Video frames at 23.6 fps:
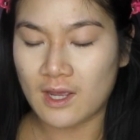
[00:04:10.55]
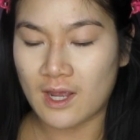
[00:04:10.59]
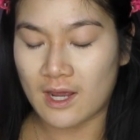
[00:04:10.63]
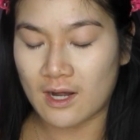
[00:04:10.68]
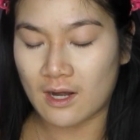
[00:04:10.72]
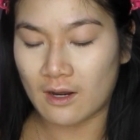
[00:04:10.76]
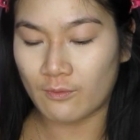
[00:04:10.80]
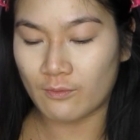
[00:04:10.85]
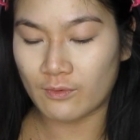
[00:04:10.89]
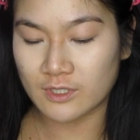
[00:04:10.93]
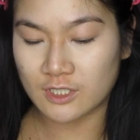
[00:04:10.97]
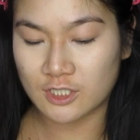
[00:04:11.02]

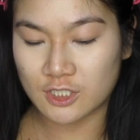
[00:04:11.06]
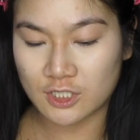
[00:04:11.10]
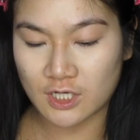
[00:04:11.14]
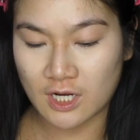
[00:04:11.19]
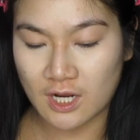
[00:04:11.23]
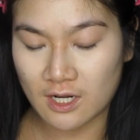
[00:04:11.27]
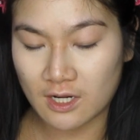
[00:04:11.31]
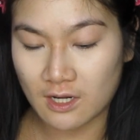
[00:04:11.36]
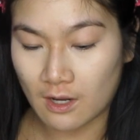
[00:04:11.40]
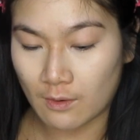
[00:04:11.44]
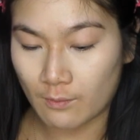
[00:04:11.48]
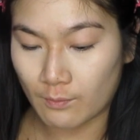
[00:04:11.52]
And I was
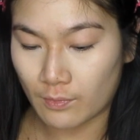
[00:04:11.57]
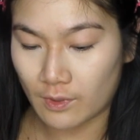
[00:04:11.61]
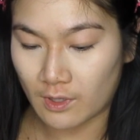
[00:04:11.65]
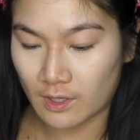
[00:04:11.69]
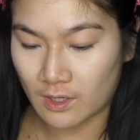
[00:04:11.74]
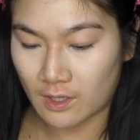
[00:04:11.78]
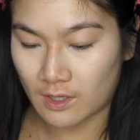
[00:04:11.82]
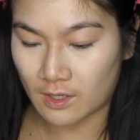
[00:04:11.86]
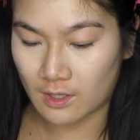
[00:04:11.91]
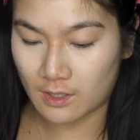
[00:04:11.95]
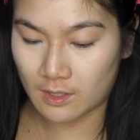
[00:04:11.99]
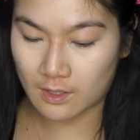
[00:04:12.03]
shade
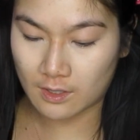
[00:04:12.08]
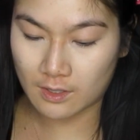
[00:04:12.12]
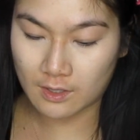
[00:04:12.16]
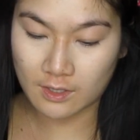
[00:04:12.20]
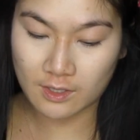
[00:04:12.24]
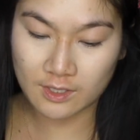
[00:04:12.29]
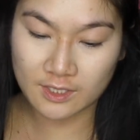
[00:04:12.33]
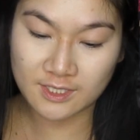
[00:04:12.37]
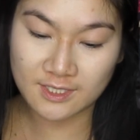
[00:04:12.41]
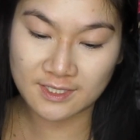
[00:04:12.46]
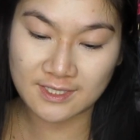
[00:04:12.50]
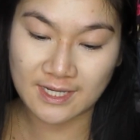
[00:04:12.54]

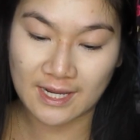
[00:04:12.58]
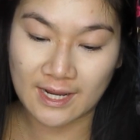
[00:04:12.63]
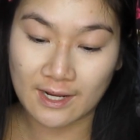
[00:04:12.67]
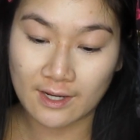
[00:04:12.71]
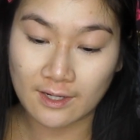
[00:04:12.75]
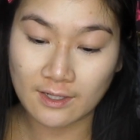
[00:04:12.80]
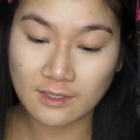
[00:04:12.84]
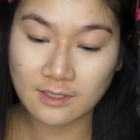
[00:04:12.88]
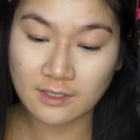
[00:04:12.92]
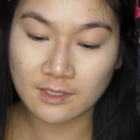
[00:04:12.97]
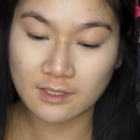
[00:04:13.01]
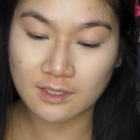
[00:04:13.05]
number
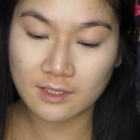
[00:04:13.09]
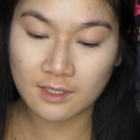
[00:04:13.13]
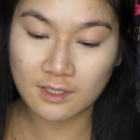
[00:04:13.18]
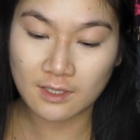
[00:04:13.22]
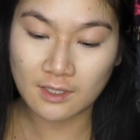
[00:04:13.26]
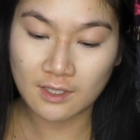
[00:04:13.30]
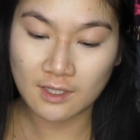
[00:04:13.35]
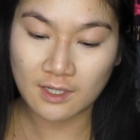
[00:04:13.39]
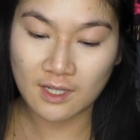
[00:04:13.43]
Sand